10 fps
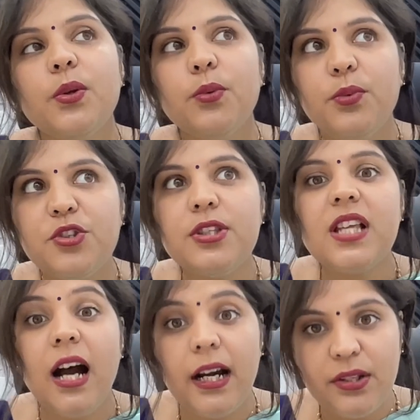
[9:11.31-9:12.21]
which is
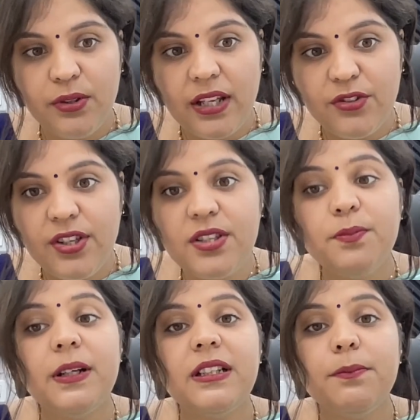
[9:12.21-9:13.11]
hard to digest,
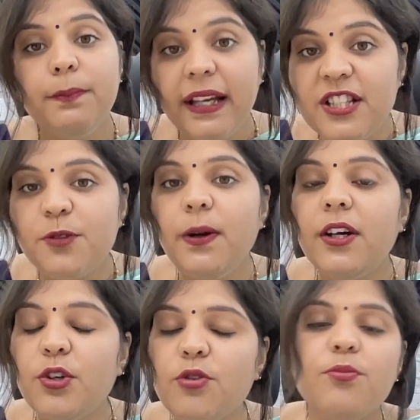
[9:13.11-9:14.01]
but the best
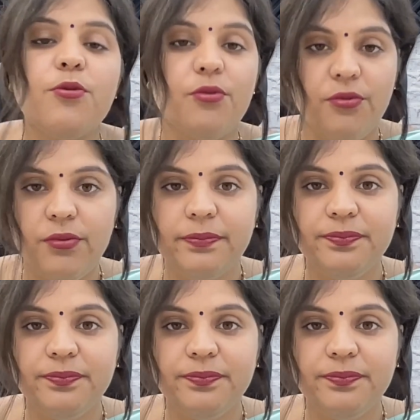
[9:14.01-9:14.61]
part to improve.